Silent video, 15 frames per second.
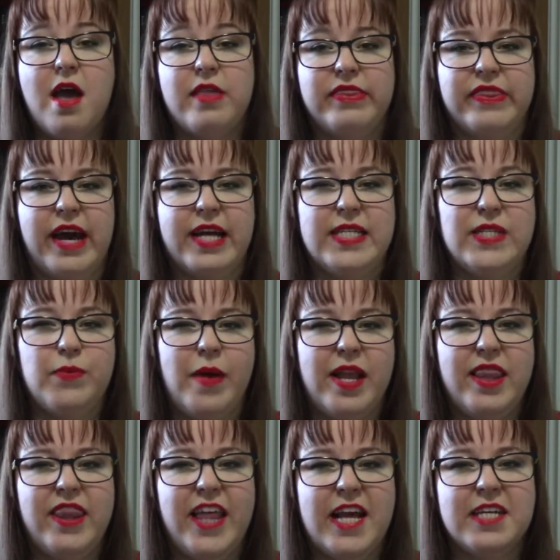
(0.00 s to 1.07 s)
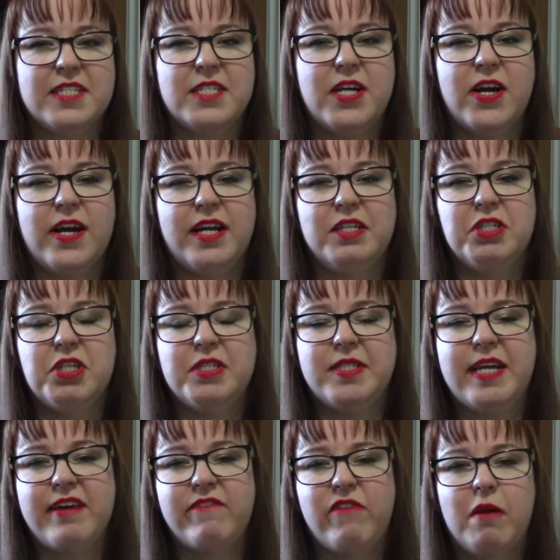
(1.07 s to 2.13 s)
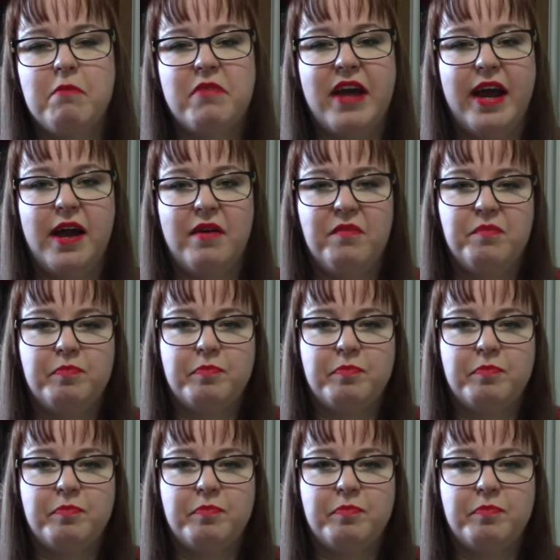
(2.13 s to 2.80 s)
that's when things turn interesting from there.